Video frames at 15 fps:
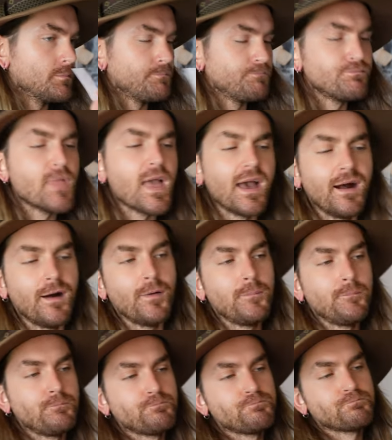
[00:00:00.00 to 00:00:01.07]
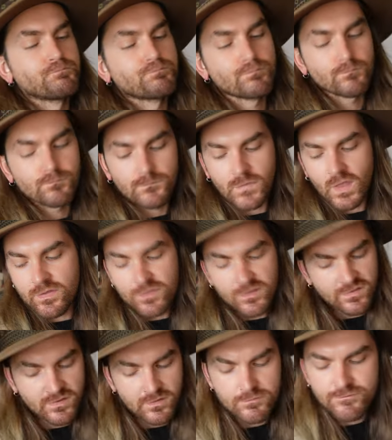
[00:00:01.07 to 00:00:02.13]
Now,
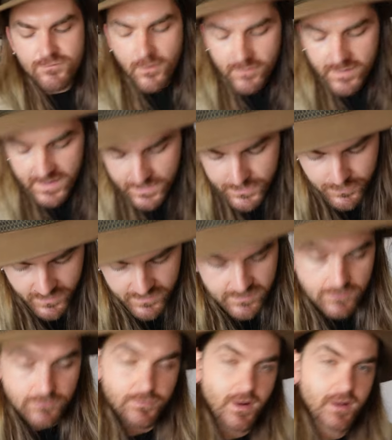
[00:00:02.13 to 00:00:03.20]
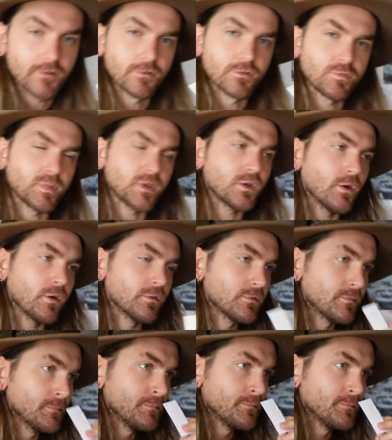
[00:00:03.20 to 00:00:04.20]
this is a very interesting fragrance because